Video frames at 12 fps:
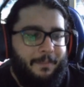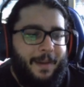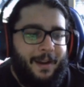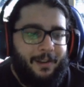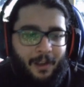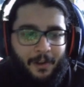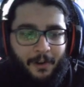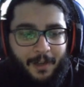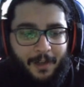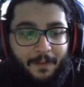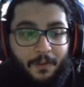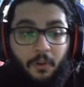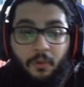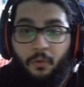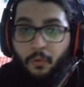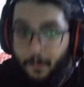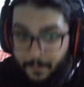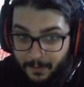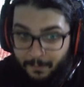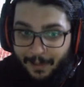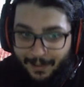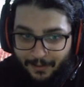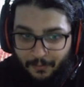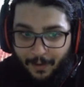Battle Honor, give your troops
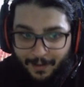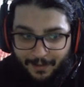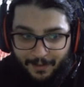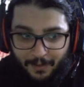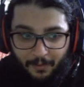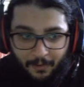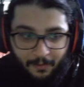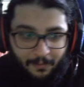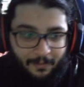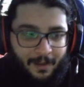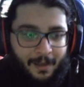+1/0.